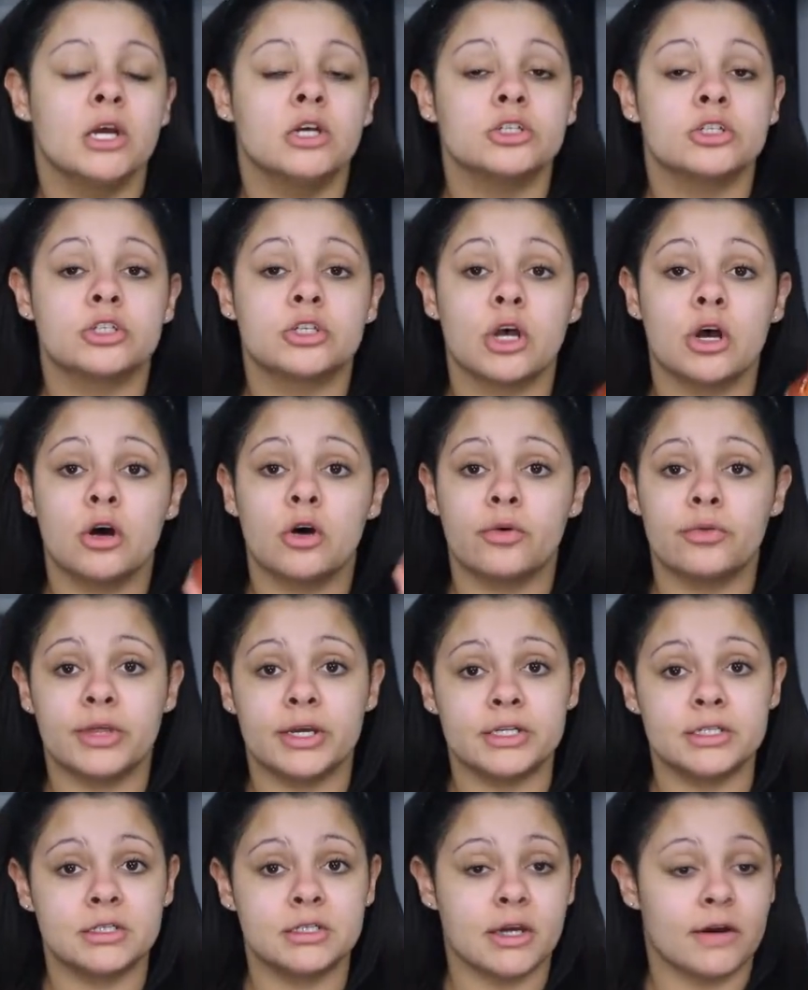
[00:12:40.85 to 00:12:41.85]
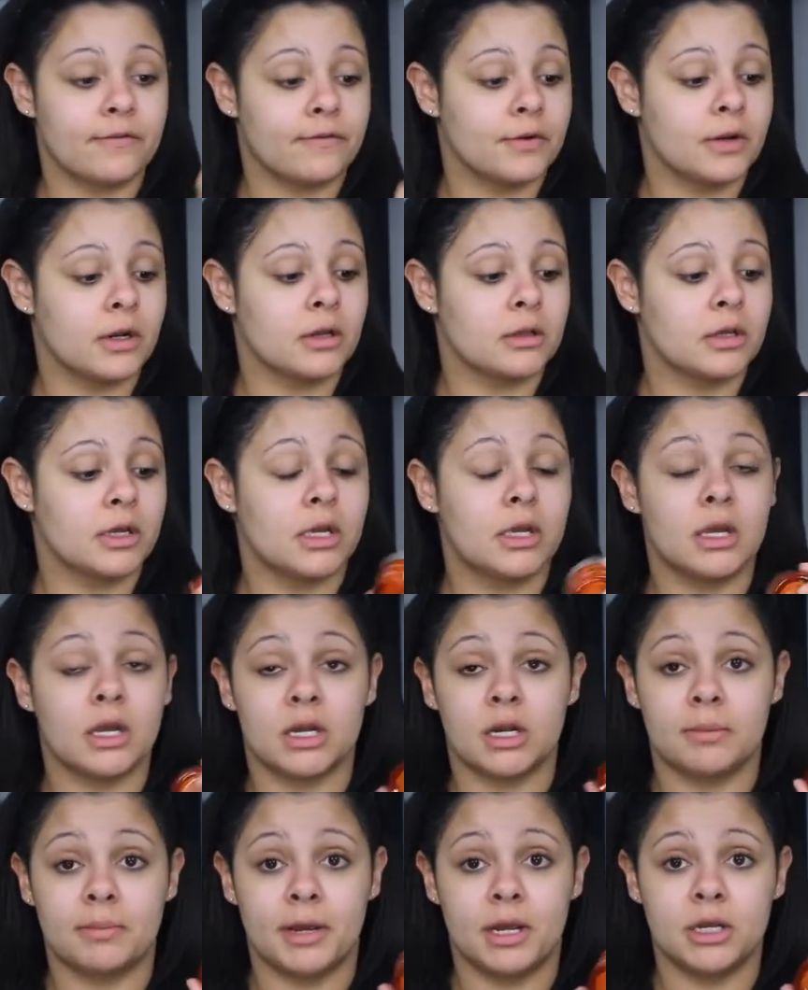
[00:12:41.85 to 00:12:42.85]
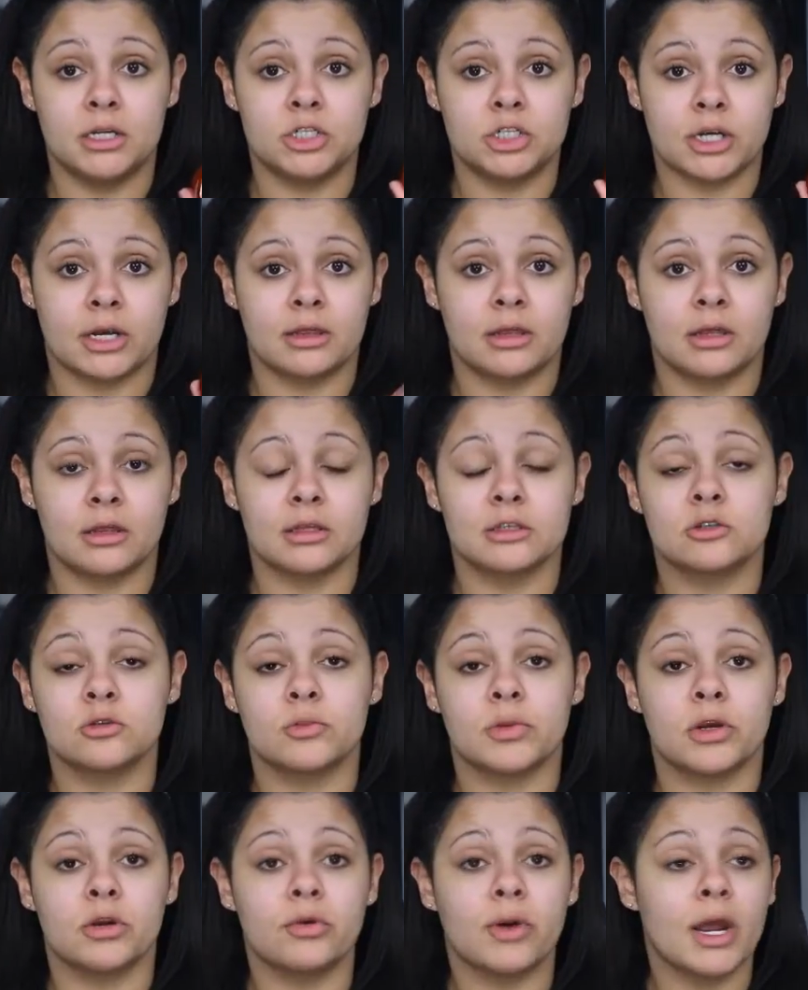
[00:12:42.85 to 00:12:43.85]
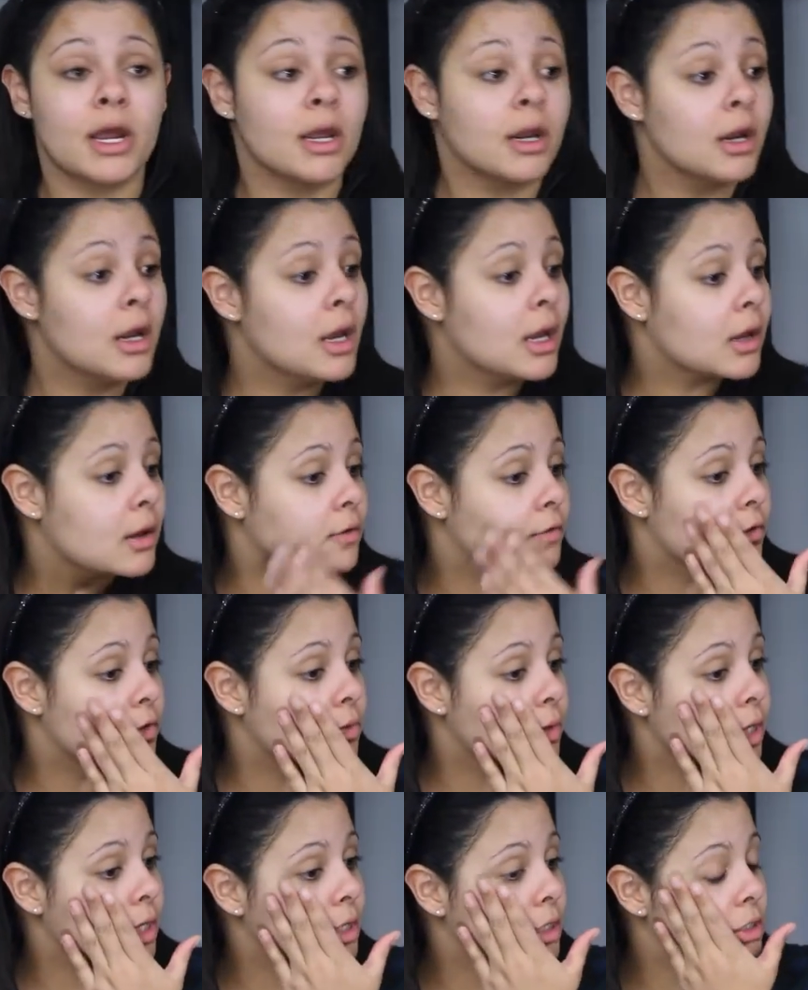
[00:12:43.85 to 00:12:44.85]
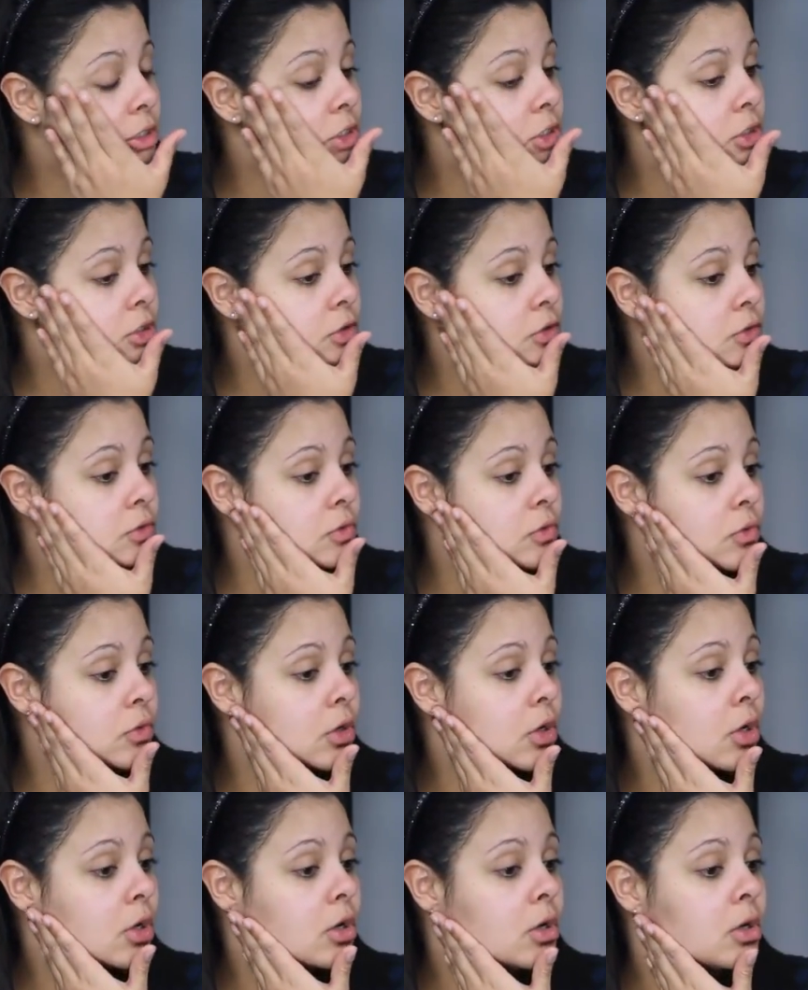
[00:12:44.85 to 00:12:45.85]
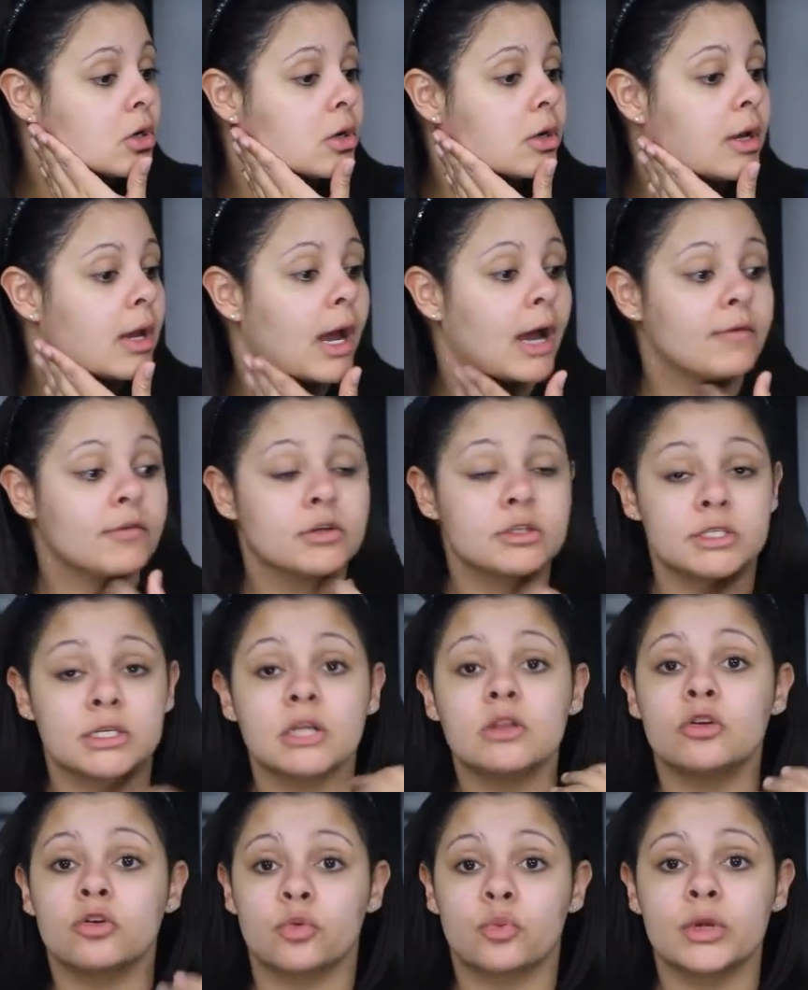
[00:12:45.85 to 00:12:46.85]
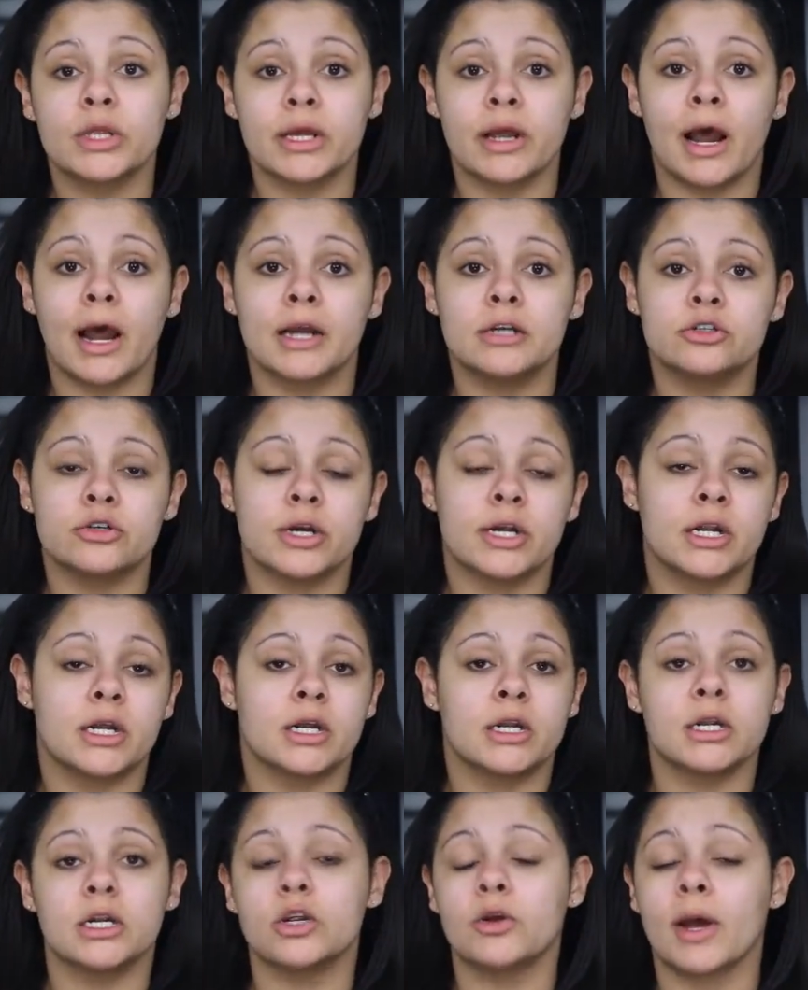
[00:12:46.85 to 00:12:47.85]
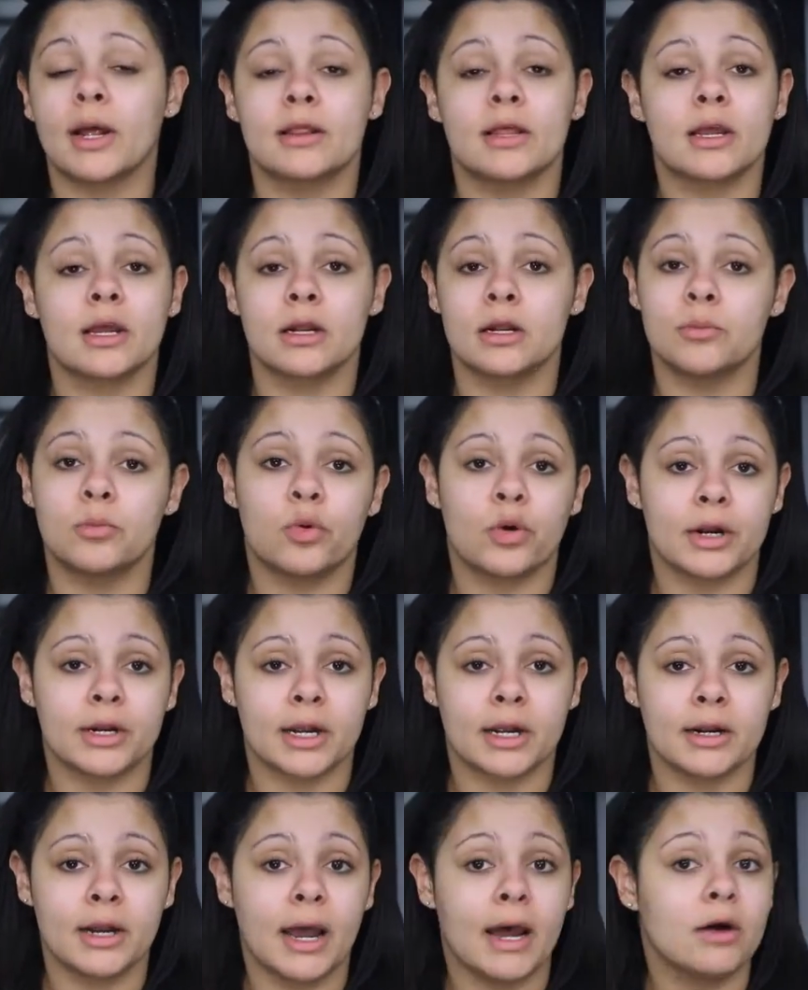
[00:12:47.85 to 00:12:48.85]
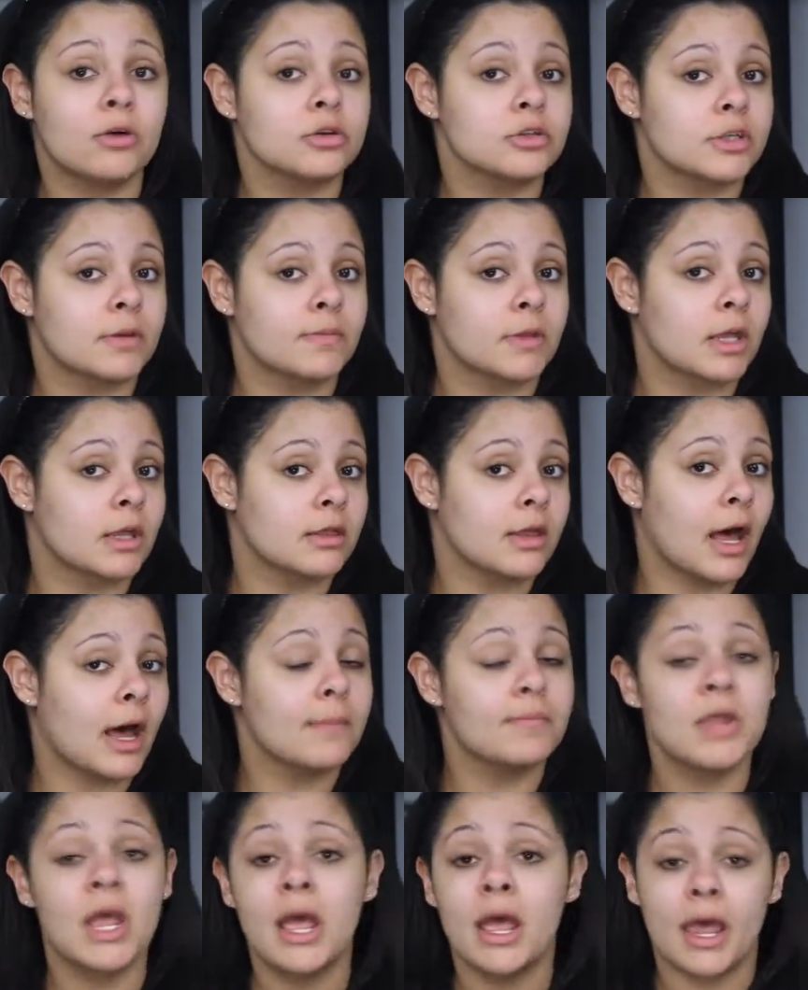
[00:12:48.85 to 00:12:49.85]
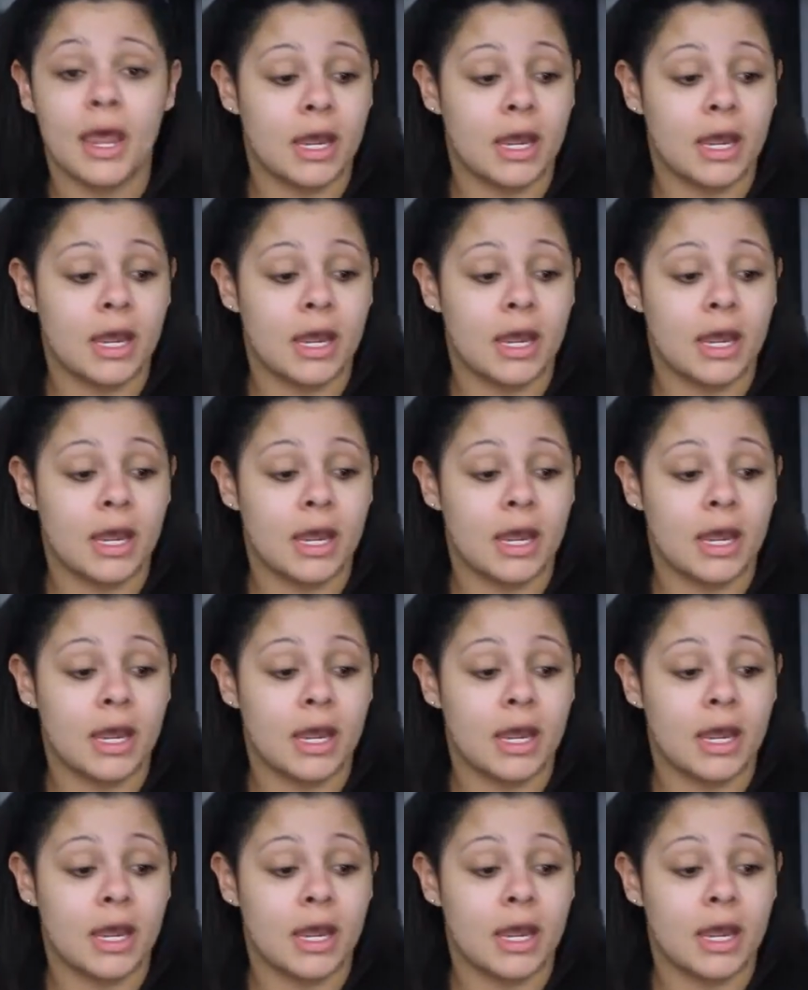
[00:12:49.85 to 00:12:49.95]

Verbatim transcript: So this definitely, in a pinch, I think this would be great if you needed to have your skin look really hydrated and you had like an important night out or something like that.